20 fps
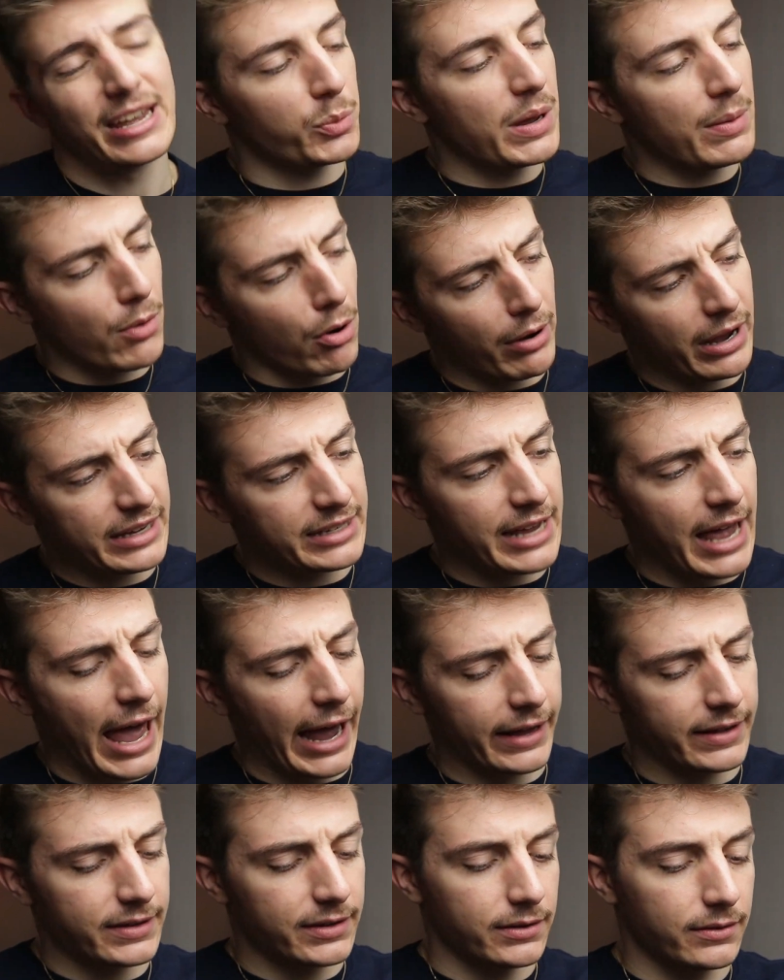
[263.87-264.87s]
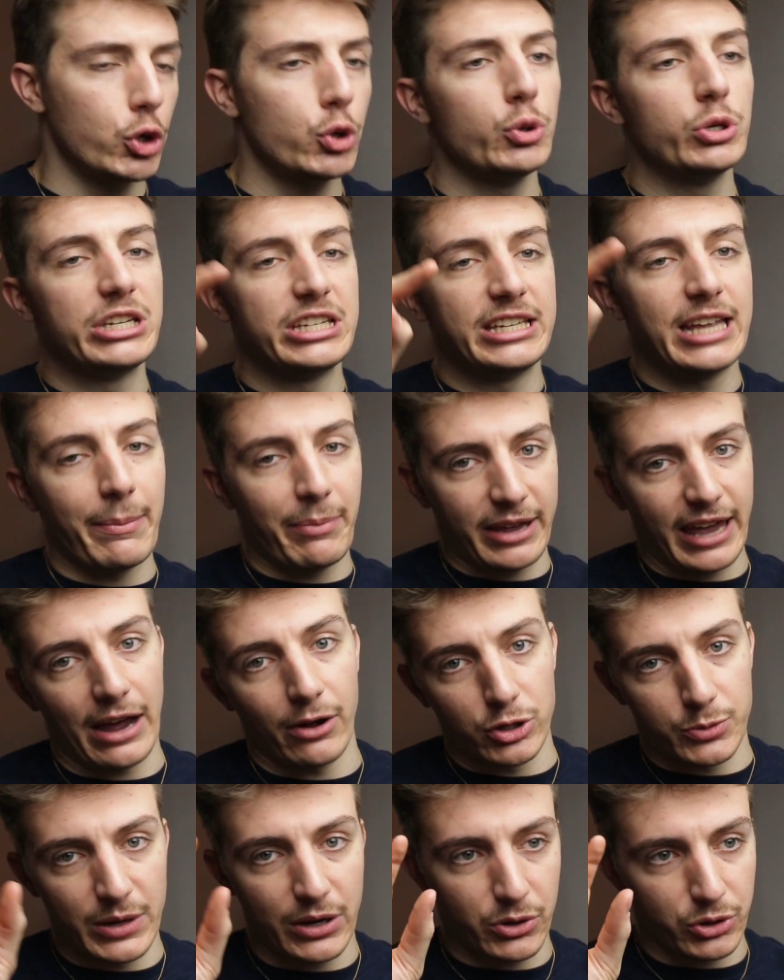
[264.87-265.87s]
To be more exact, two step
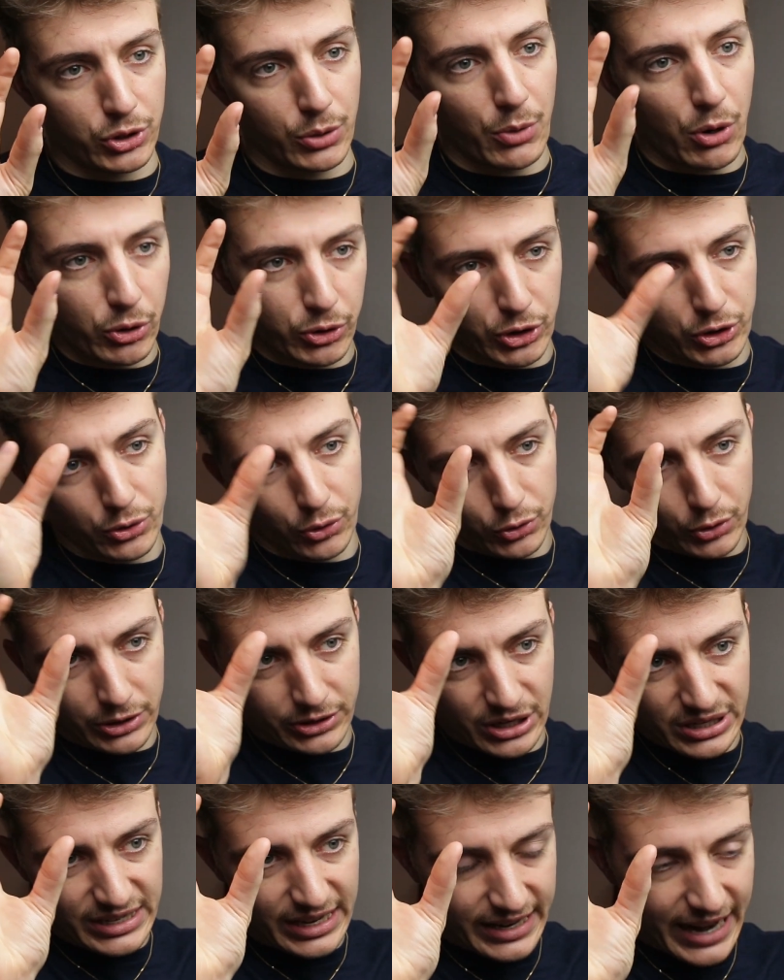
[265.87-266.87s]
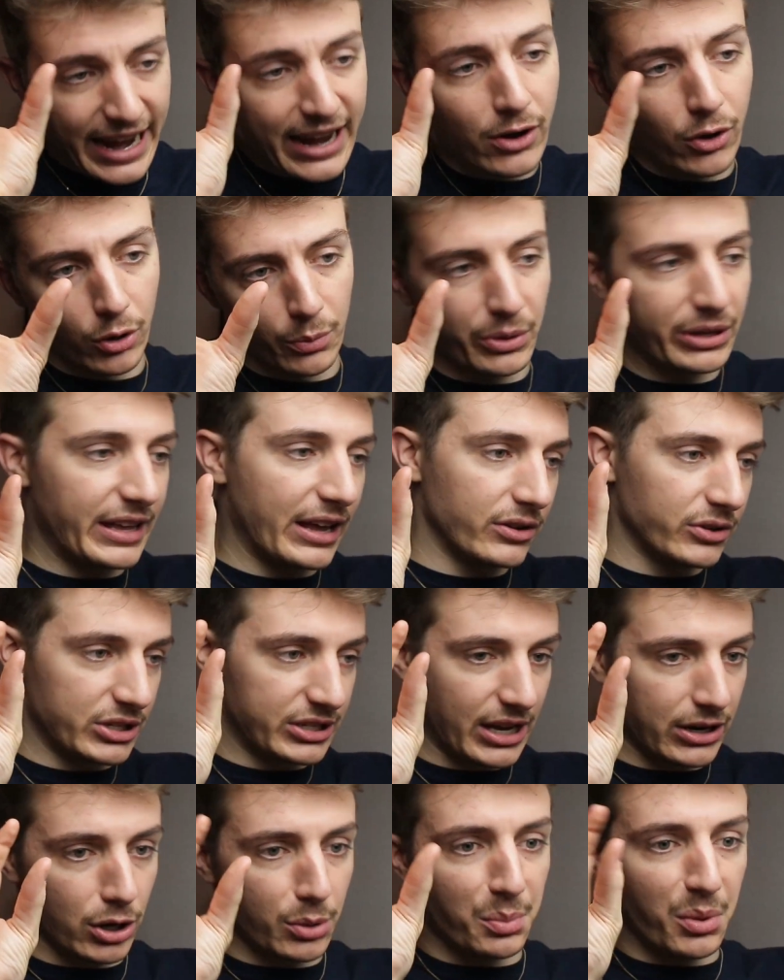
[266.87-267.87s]
counts, because the motors don't understand angle, but they
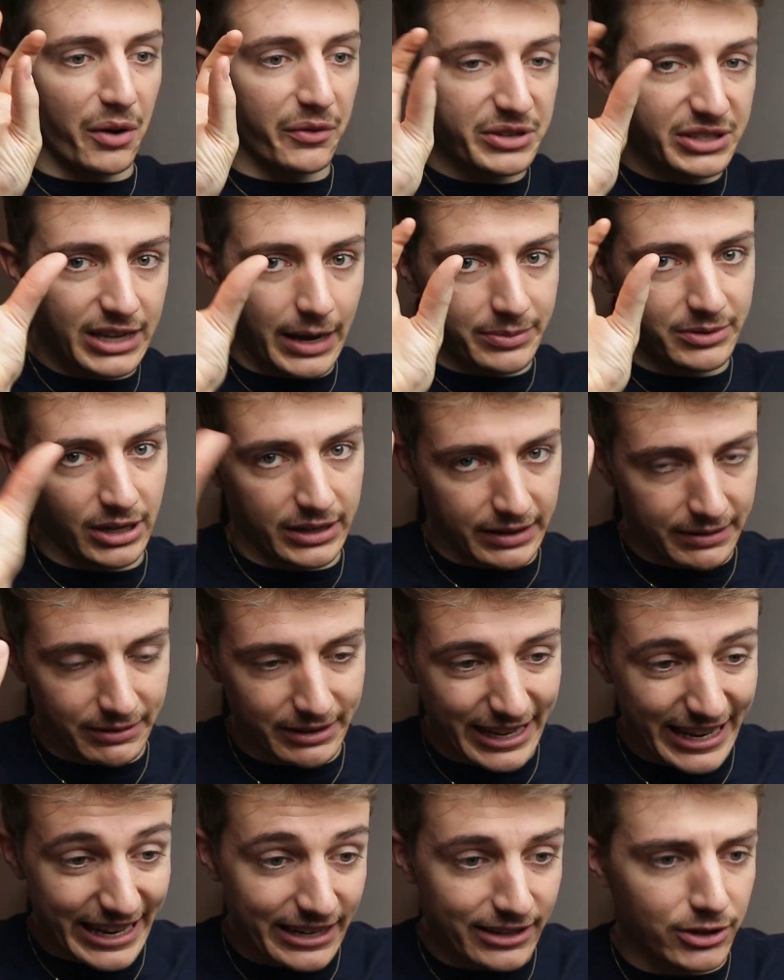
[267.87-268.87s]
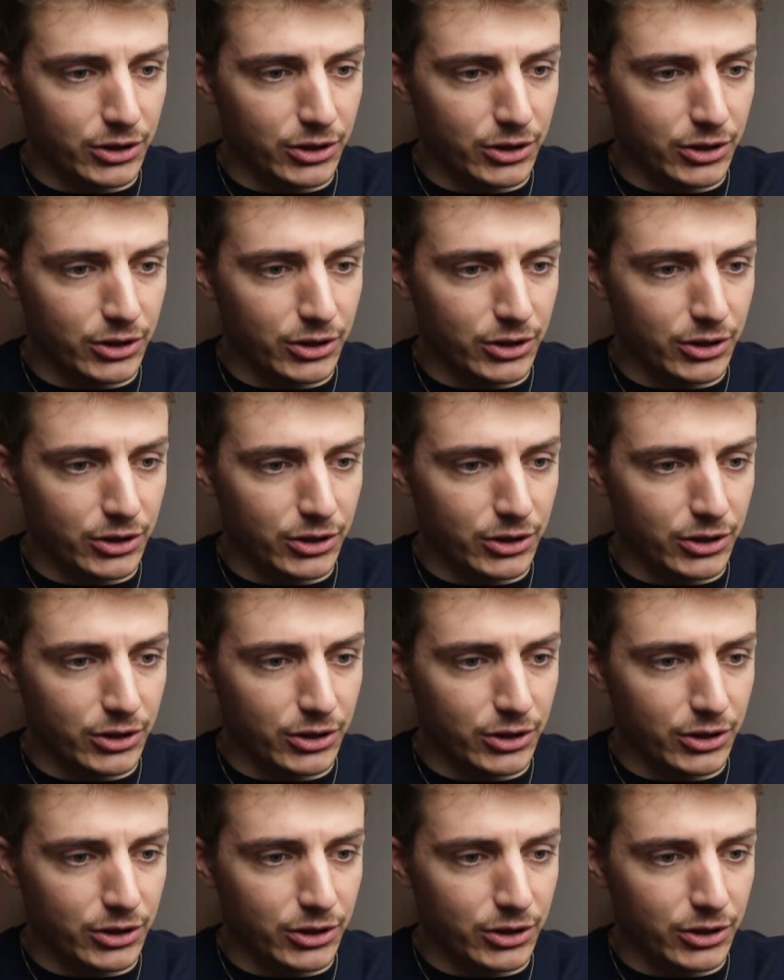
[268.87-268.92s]
understand the number of steps that need